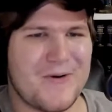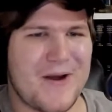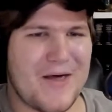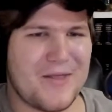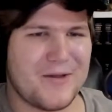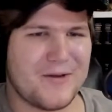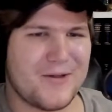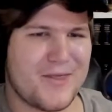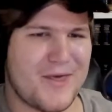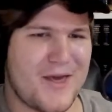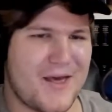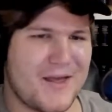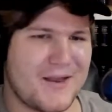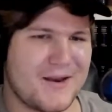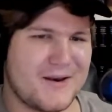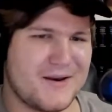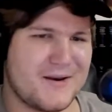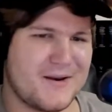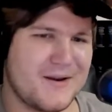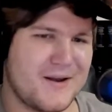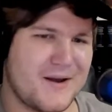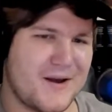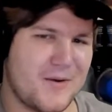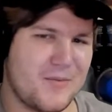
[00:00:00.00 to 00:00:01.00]
rather
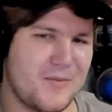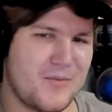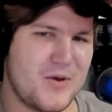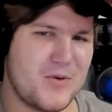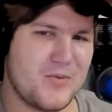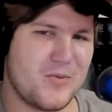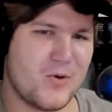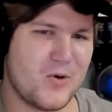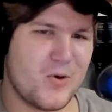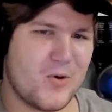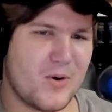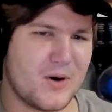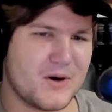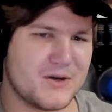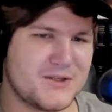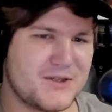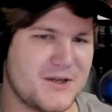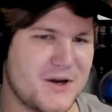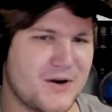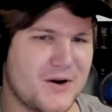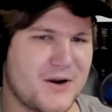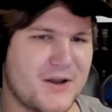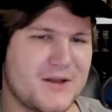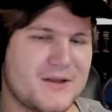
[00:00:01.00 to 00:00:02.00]
than uh, people who are
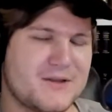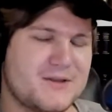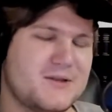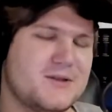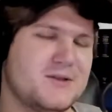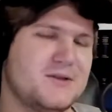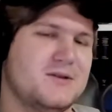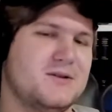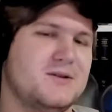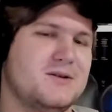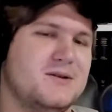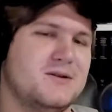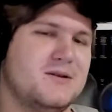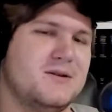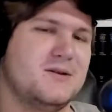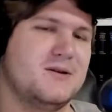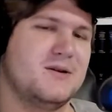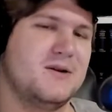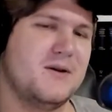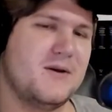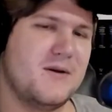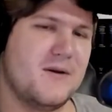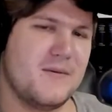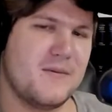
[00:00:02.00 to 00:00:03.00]
serious.
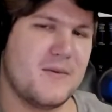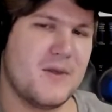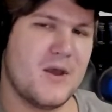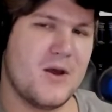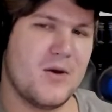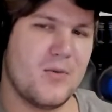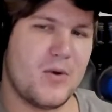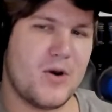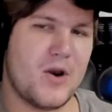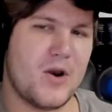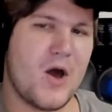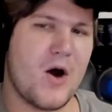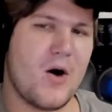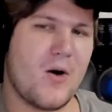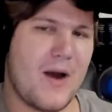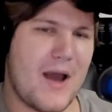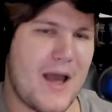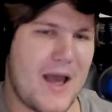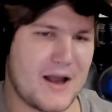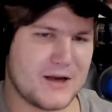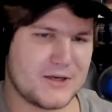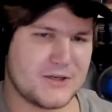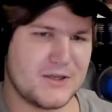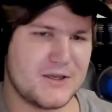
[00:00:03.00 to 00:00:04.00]
But no,
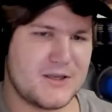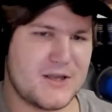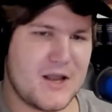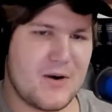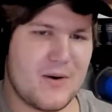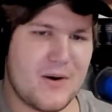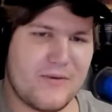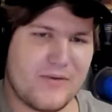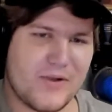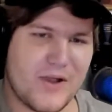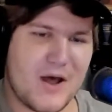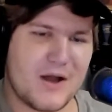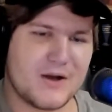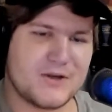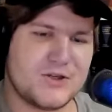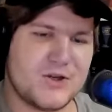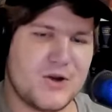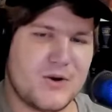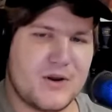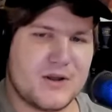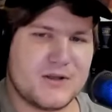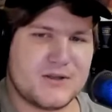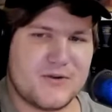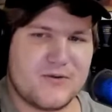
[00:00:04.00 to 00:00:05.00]
actually, De
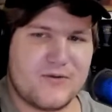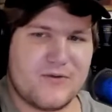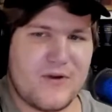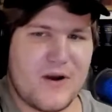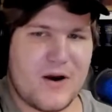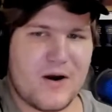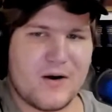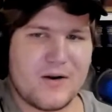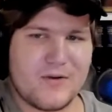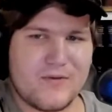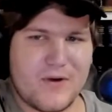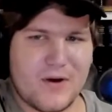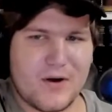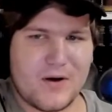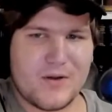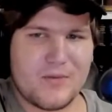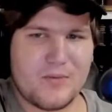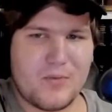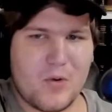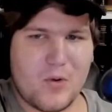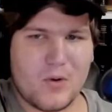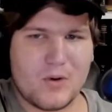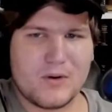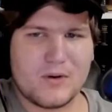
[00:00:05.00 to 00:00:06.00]
Revelatione is a very,
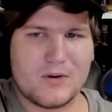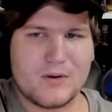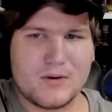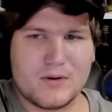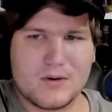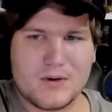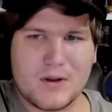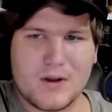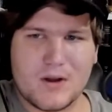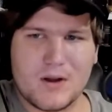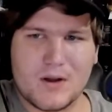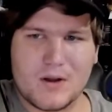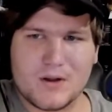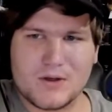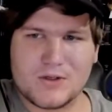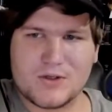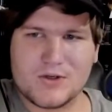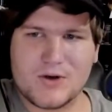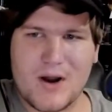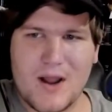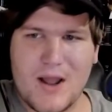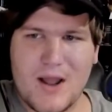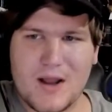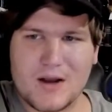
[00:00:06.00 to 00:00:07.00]
very important uh,
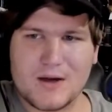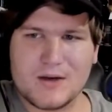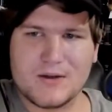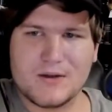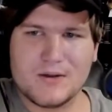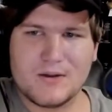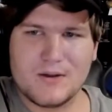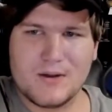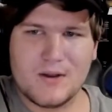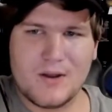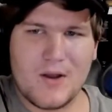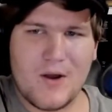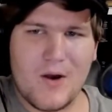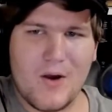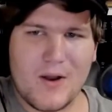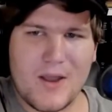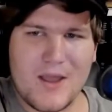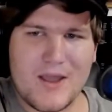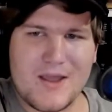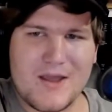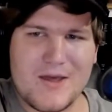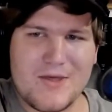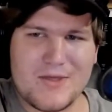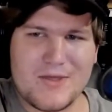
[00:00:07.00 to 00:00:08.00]
tract.
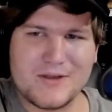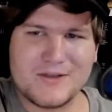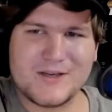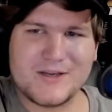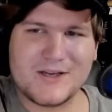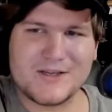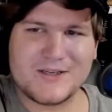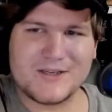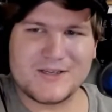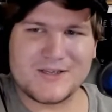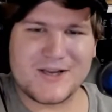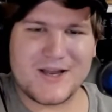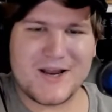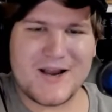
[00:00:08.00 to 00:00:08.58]
Okay, Ethan says his